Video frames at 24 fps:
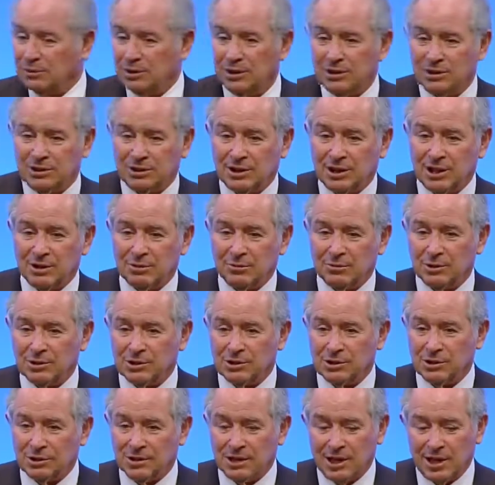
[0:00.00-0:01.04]
he said it
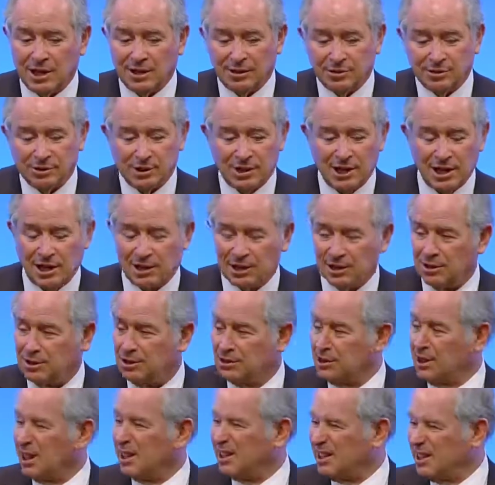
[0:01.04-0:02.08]
was Yale's gain
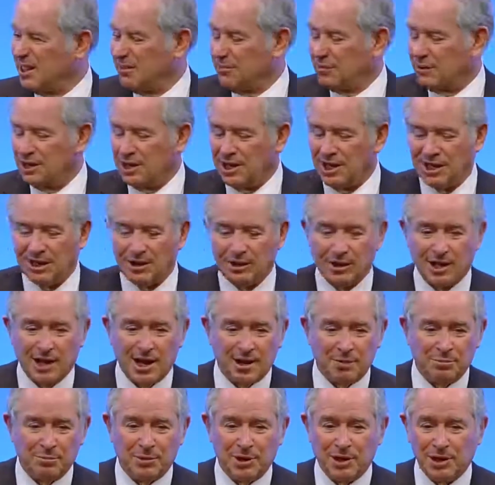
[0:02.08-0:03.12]
because I had given Yale a
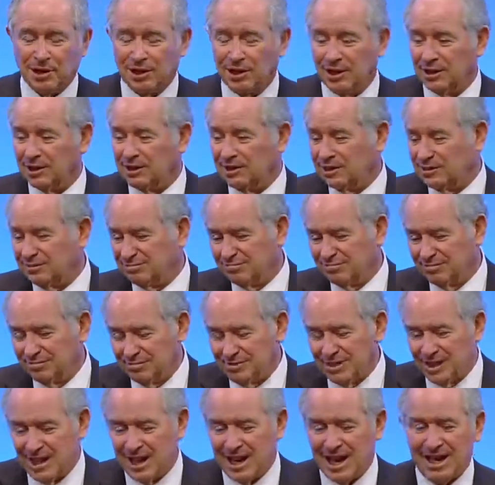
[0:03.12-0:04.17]
lot of money and
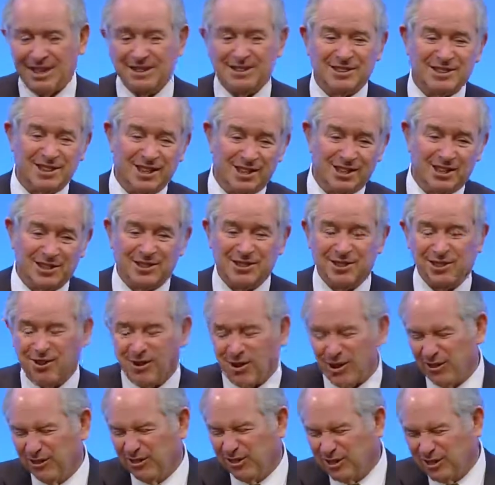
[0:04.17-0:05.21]
hadn't done it to
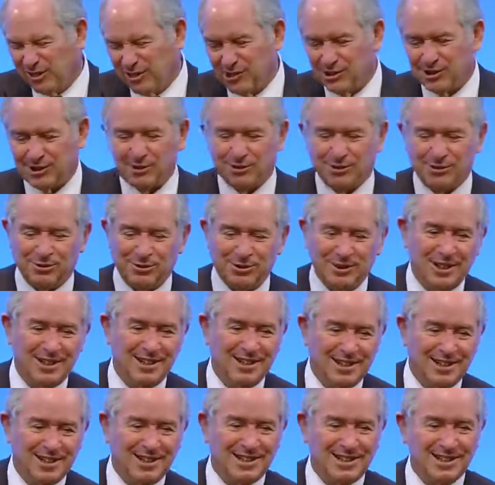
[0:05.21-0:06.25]
Harvard, so,
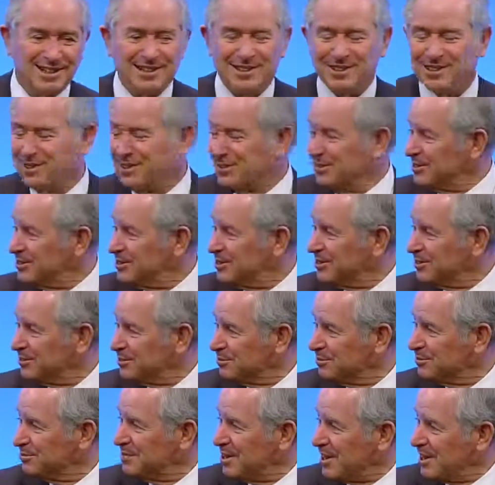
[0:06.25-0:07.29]

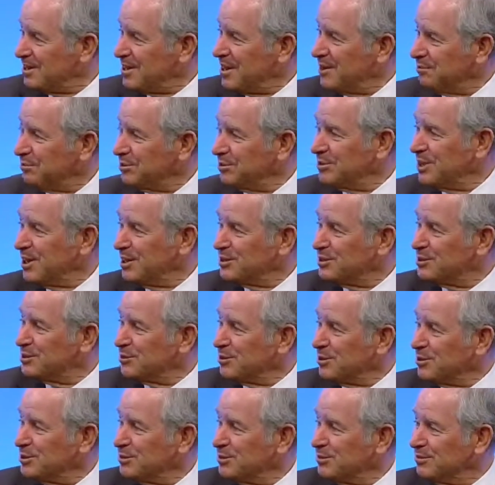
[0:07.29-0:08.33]
so that was that
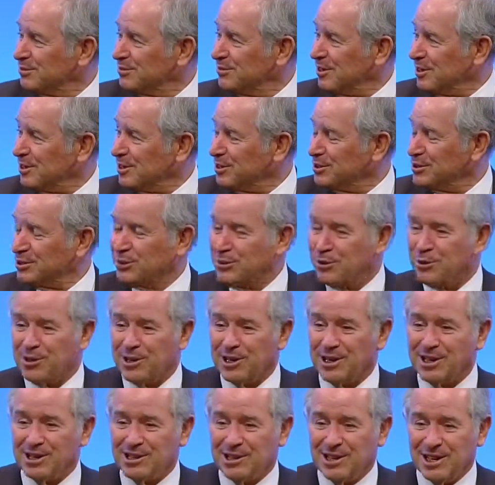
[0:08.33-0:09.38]
story. It's a funny
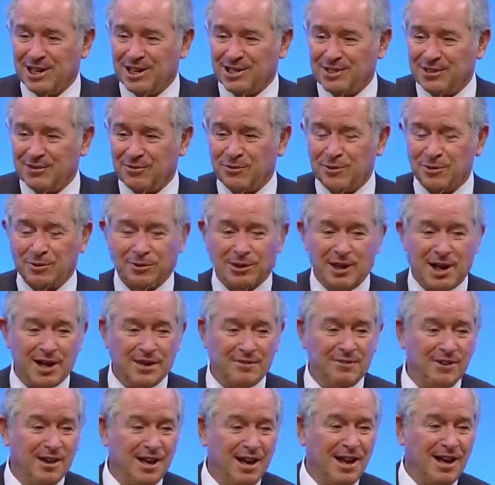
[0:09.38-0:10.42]
story at the end of your
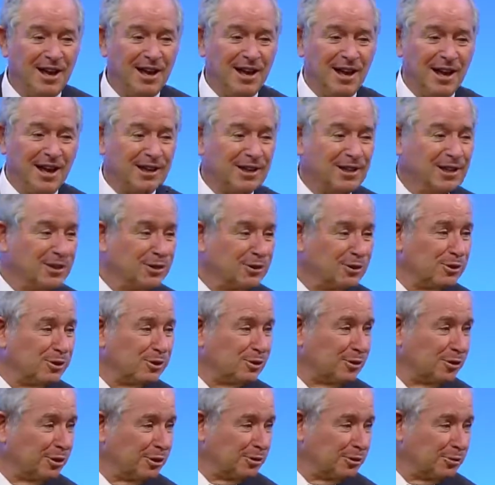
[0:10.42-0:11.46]
life. I can
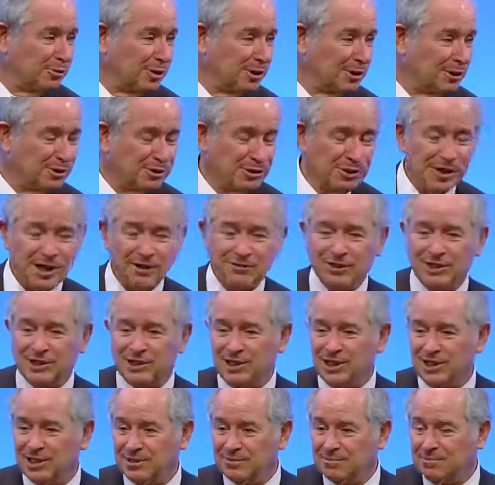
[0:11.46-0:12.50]
assure you when you're
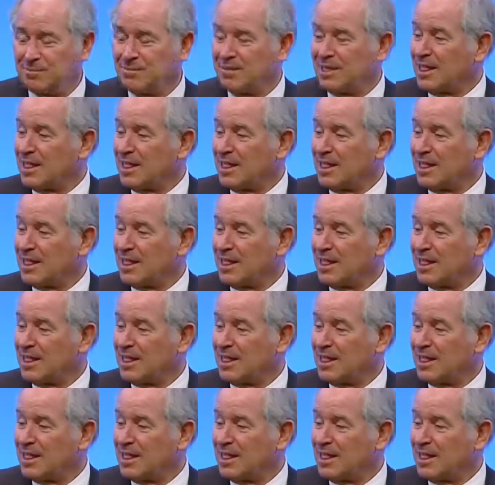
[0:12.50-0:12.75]
17,